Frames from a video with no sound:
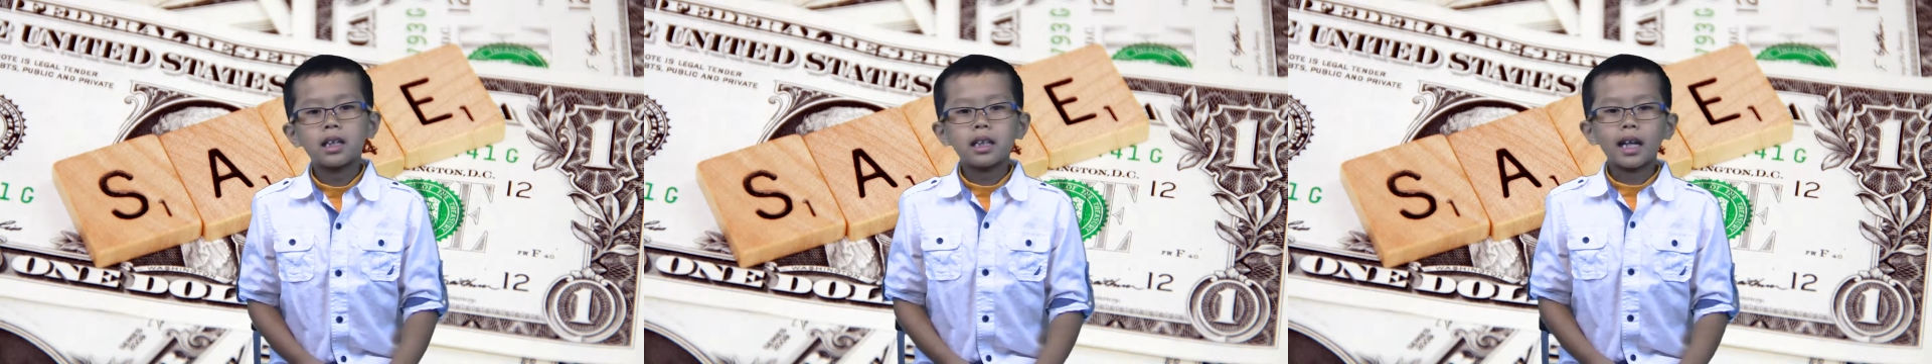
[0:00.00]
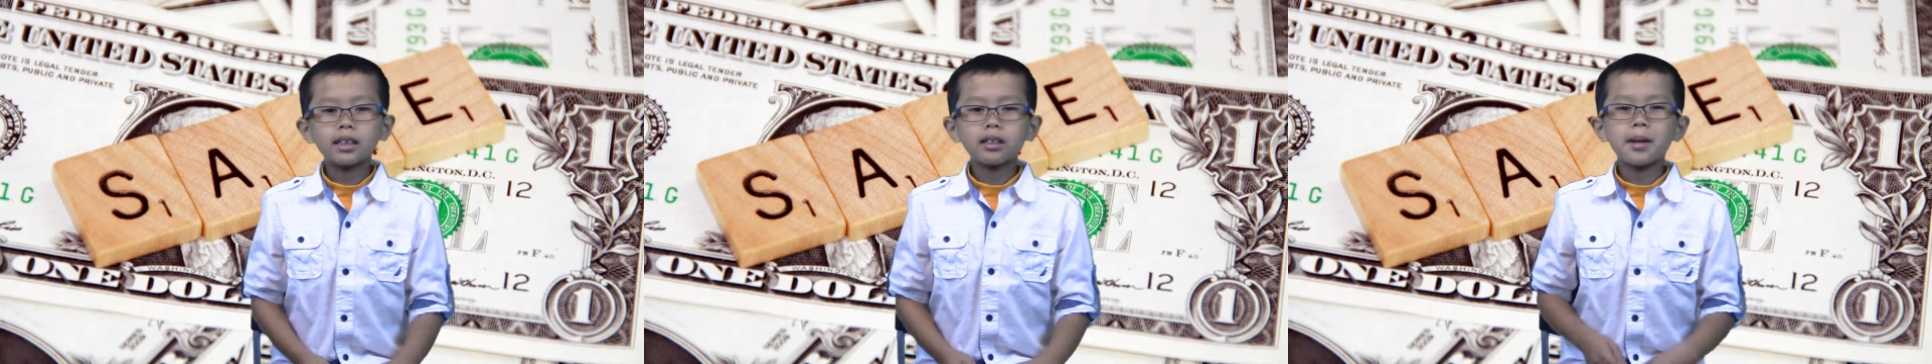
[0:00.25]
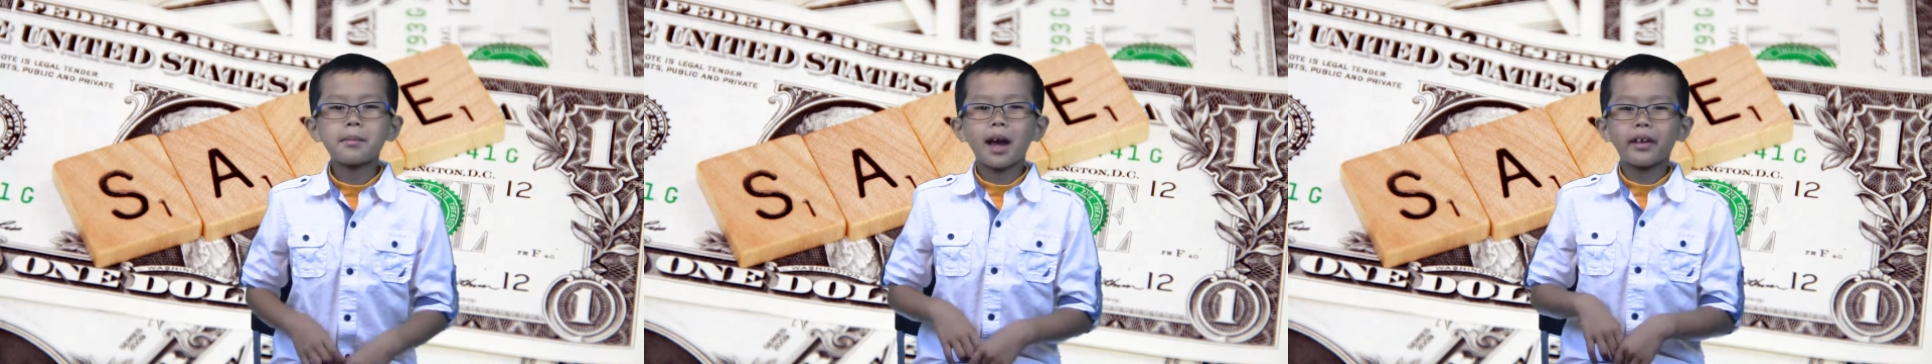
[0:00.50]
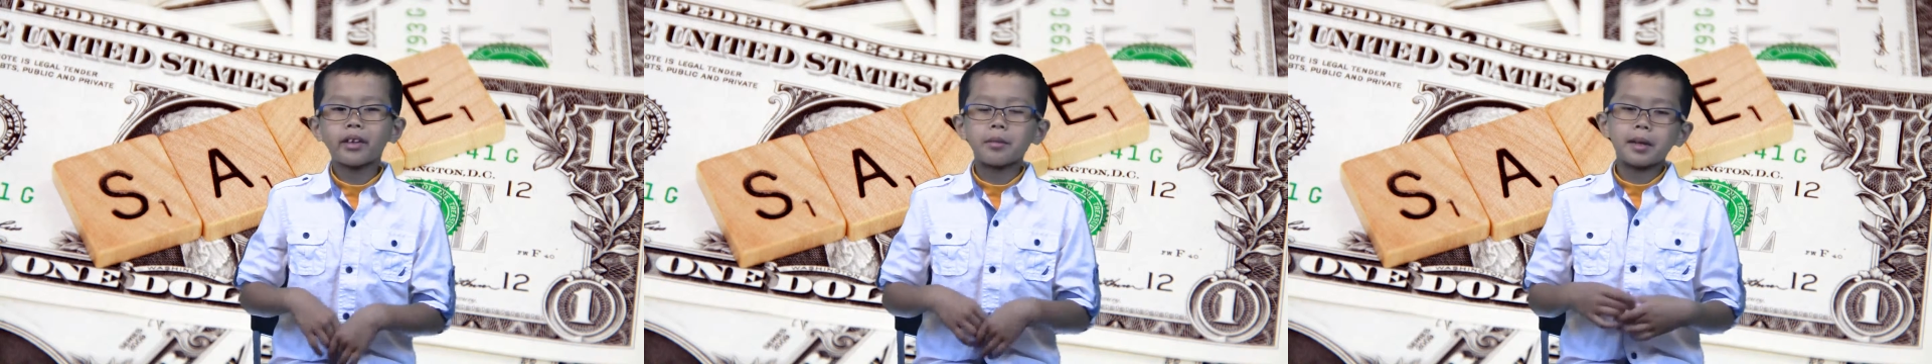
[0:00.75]
Let's do the
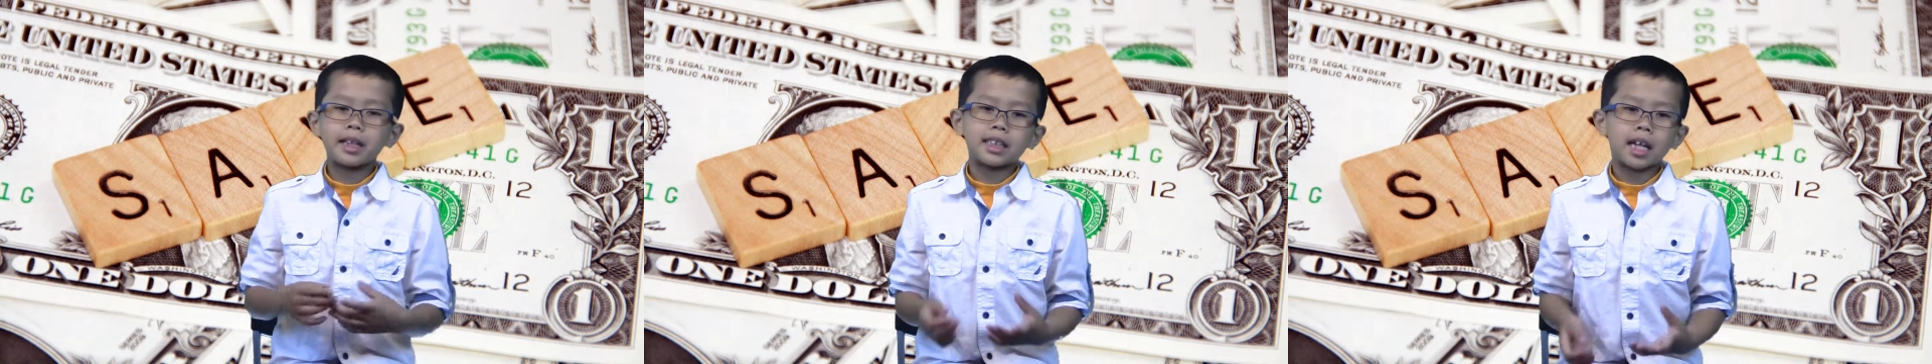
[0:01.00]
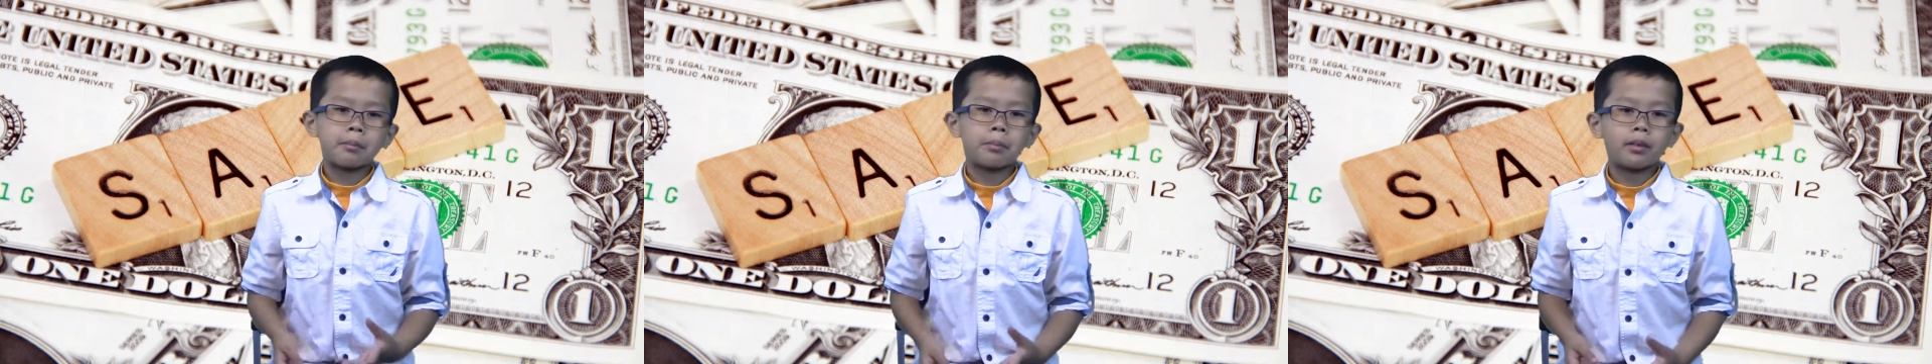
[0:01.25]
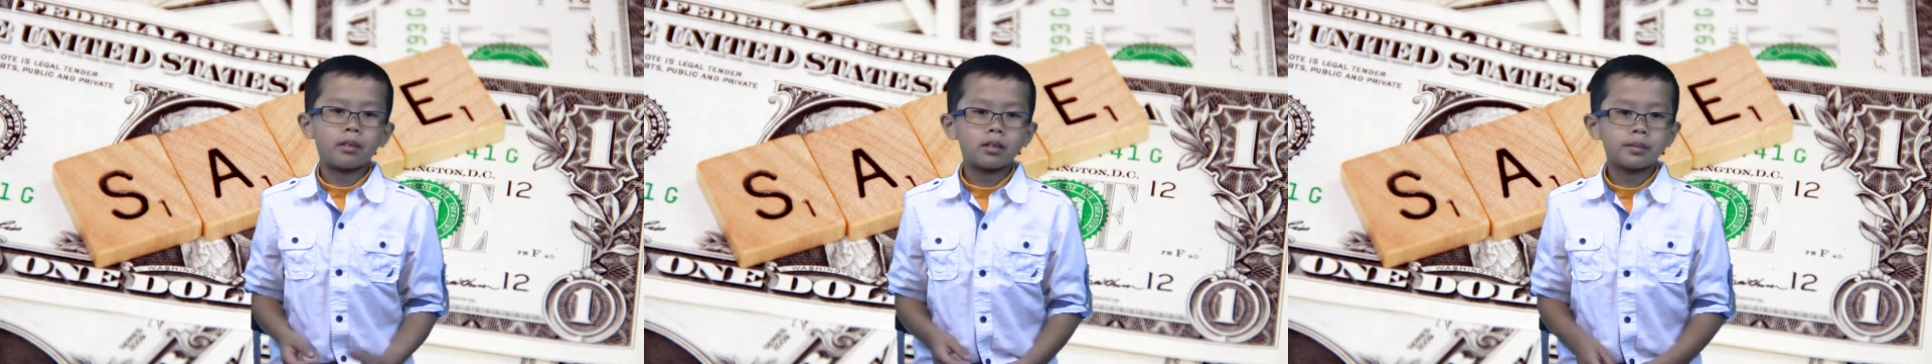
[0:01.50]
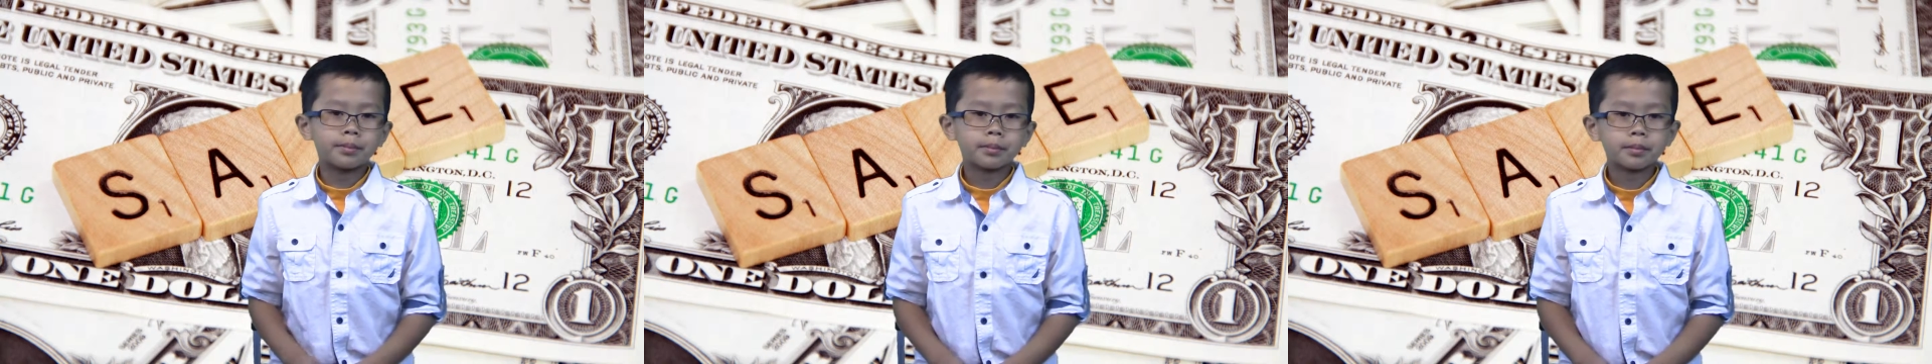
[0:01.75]
math on an example.
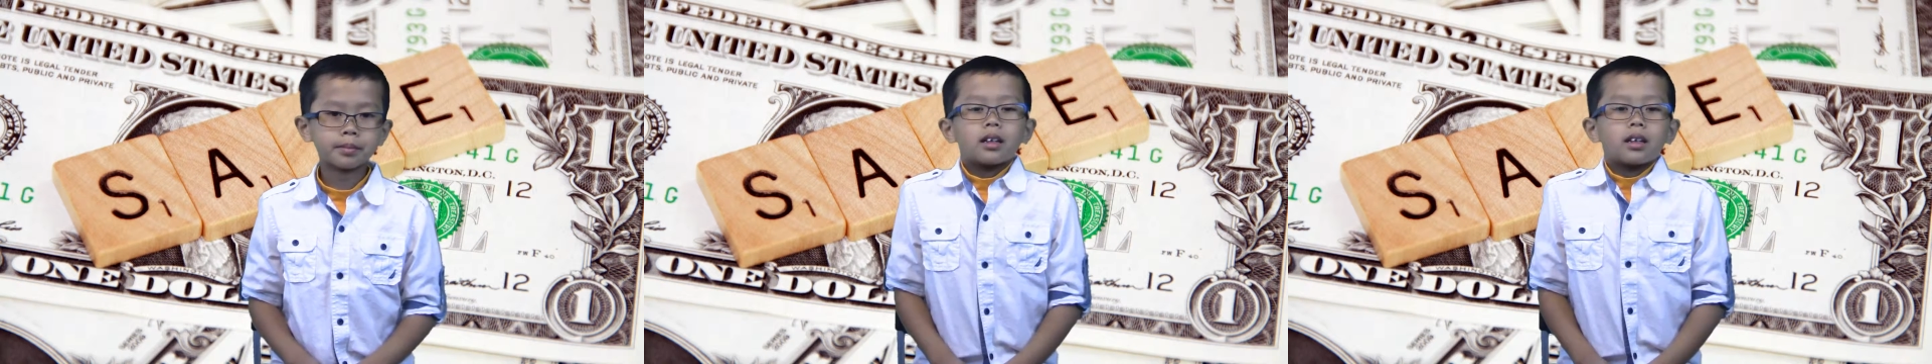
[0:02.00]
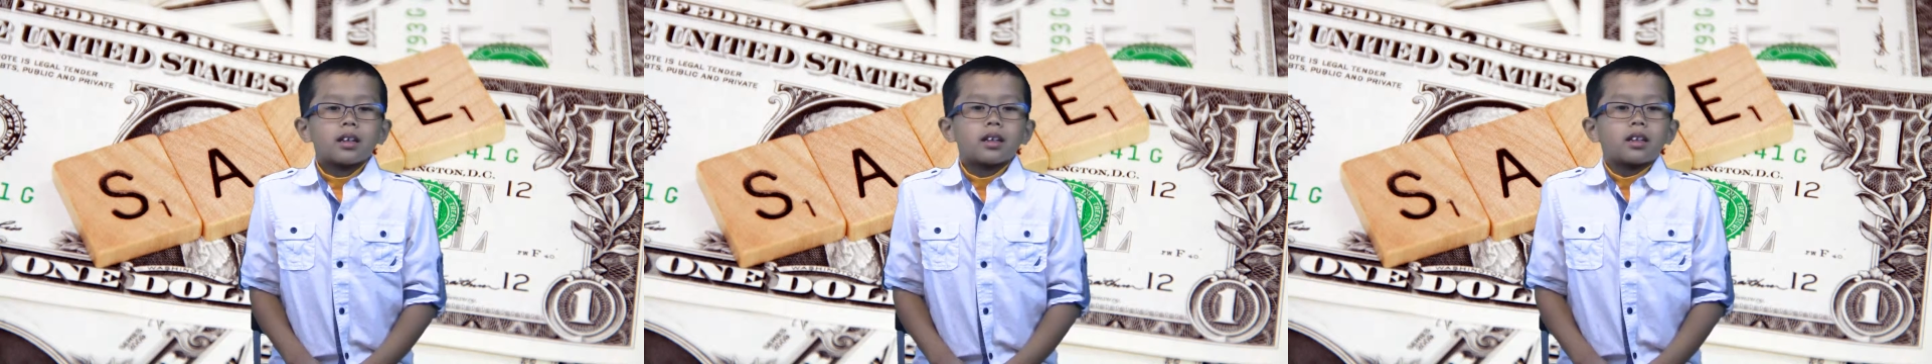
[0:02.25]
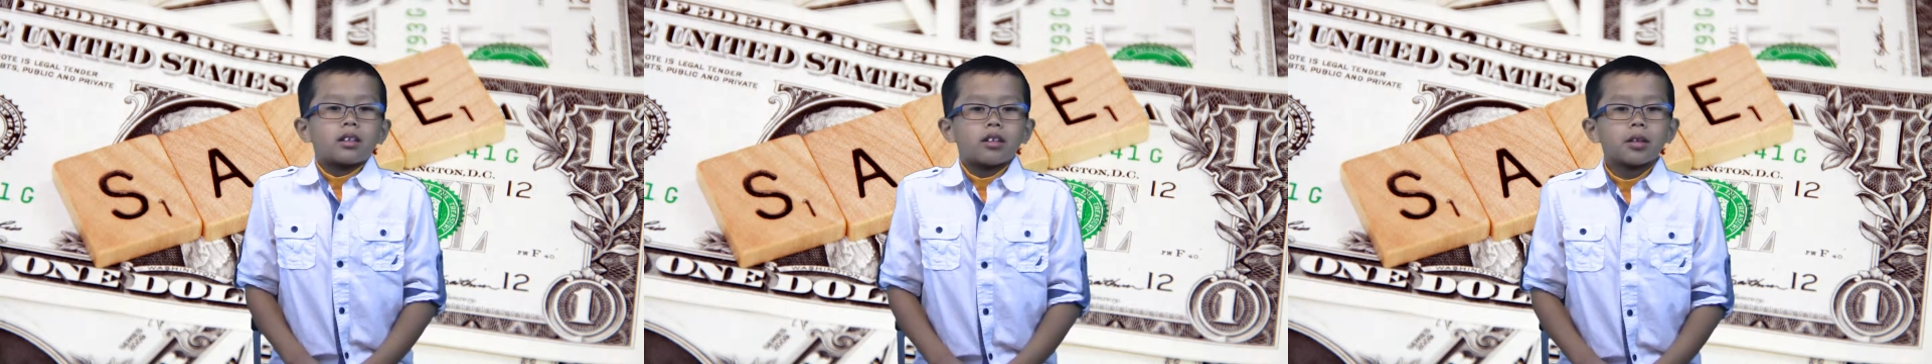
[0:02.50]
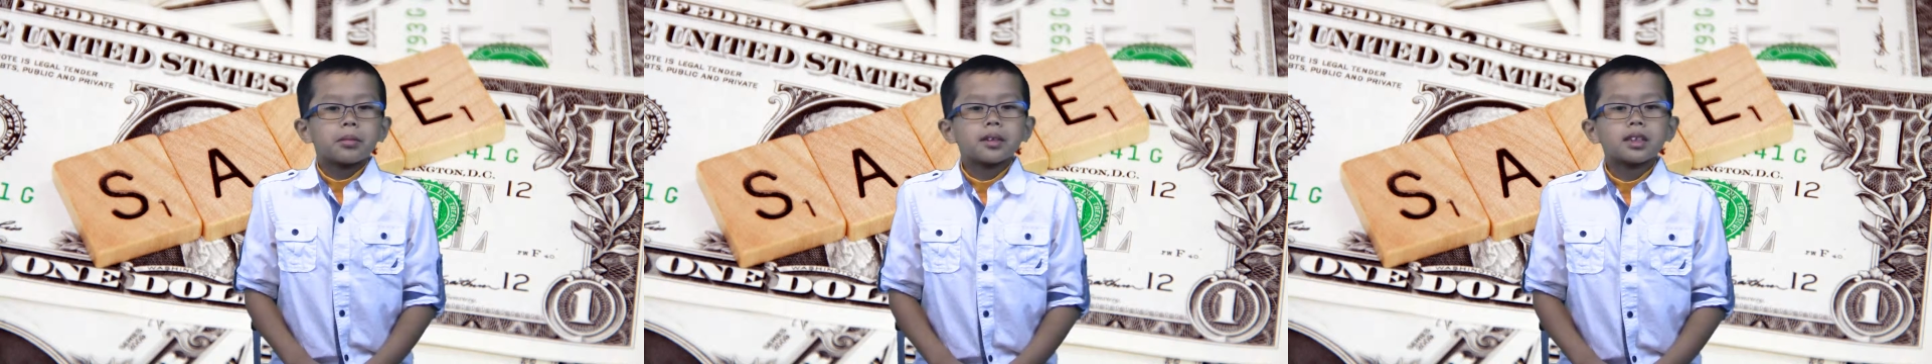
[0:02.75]

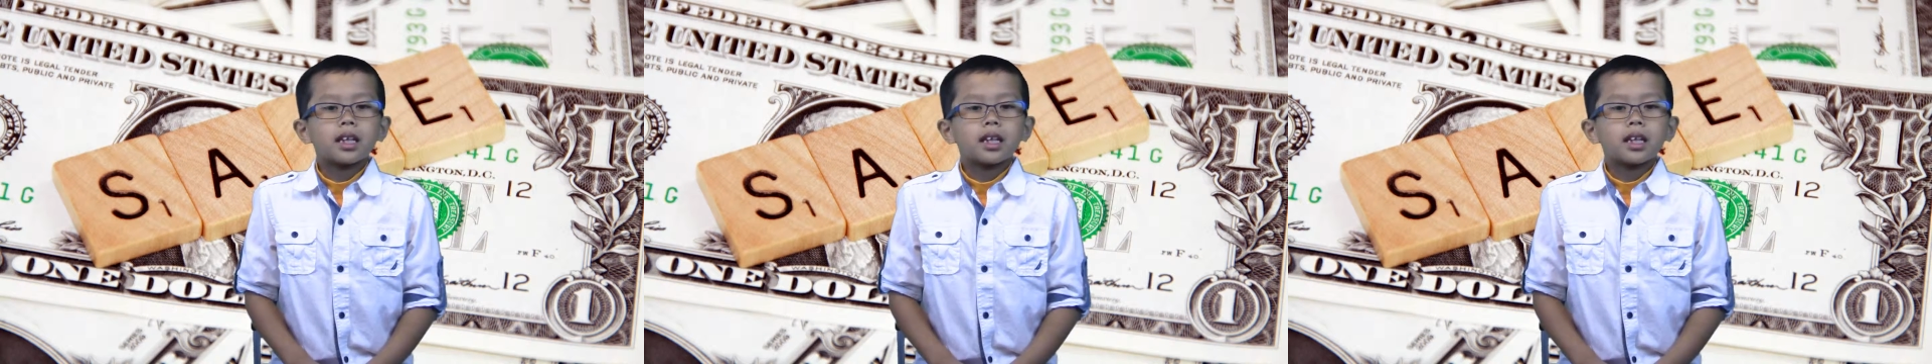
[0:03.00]
30%